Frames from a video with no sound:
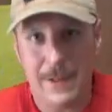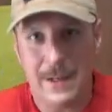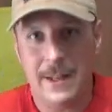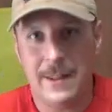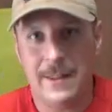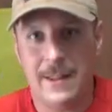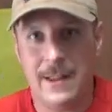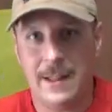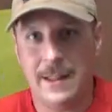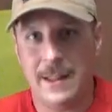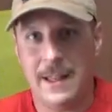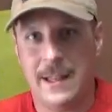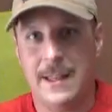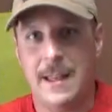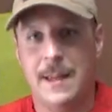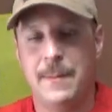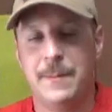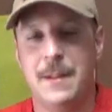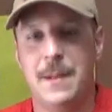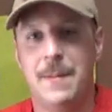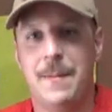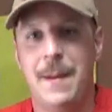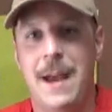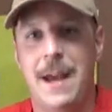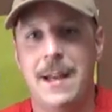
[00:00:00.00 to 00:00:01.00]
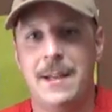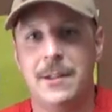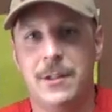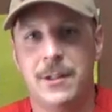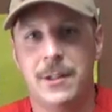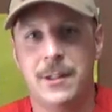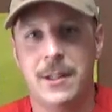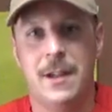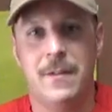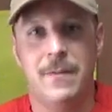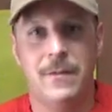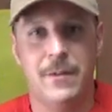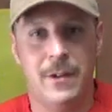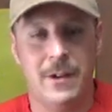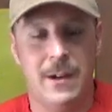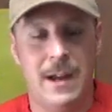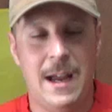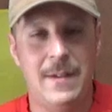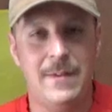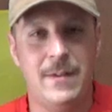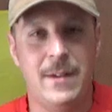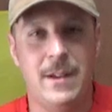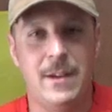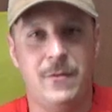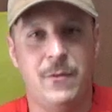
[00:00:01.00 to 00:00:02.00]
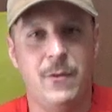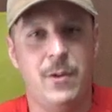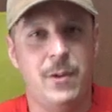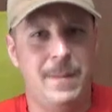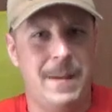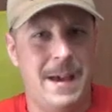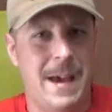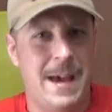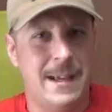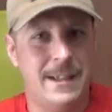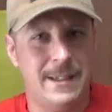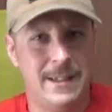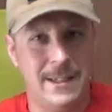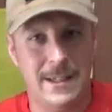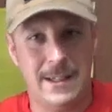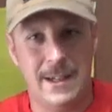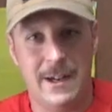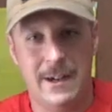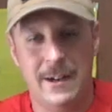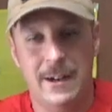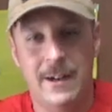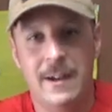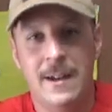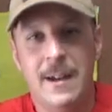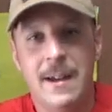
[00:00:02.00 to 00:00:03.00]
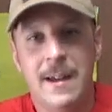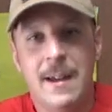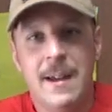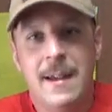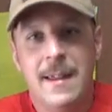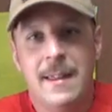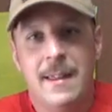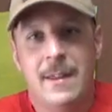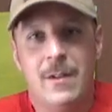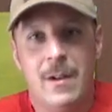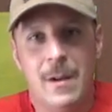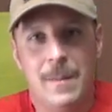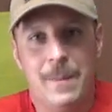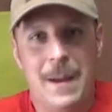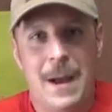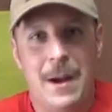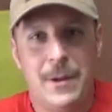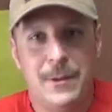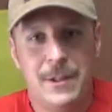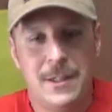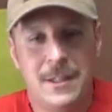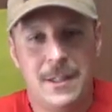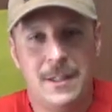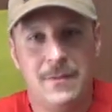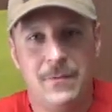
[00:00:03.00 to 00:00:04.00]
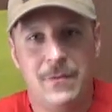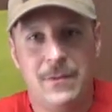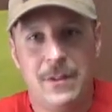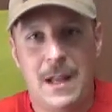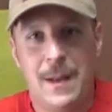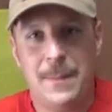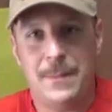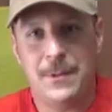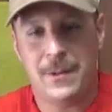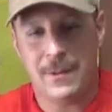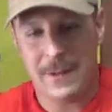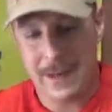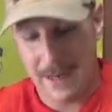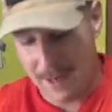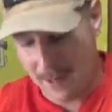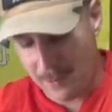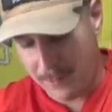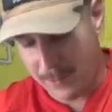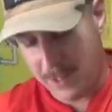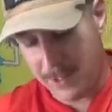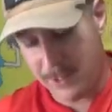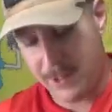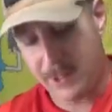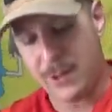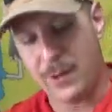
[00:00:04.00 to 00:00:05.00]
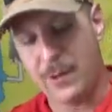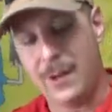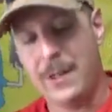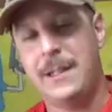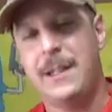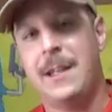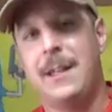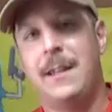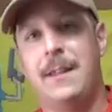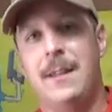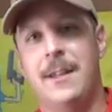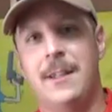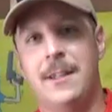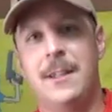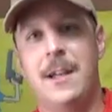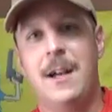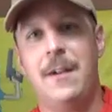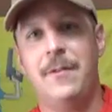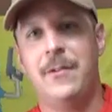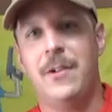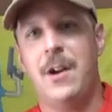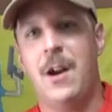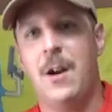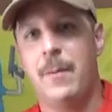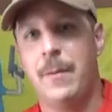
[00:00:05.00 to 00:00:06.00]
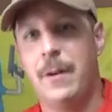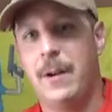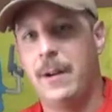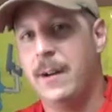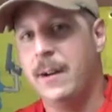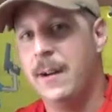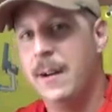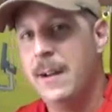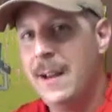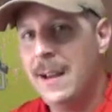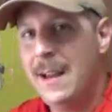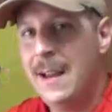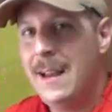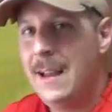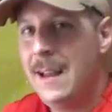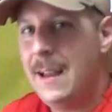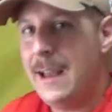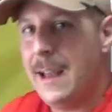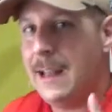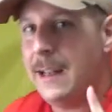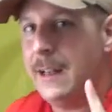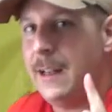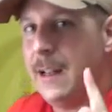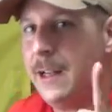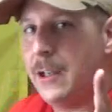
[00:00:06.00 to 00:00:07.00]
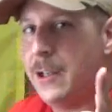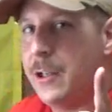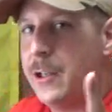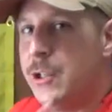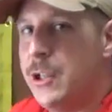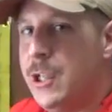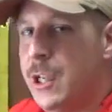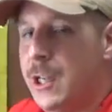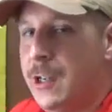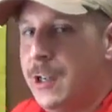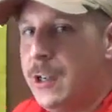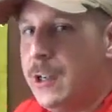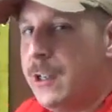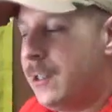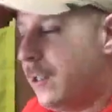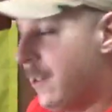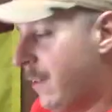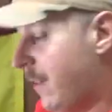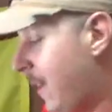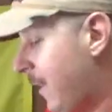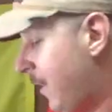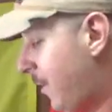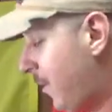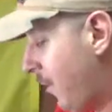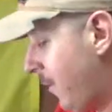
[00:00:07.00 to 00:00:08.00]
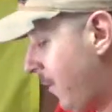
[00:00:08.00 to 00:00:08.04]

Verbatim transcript: anything like empty mags or stuff, or heavy full mags in here, though it bounces and flops around, it's going to hit the soft armor and not your junk. So that's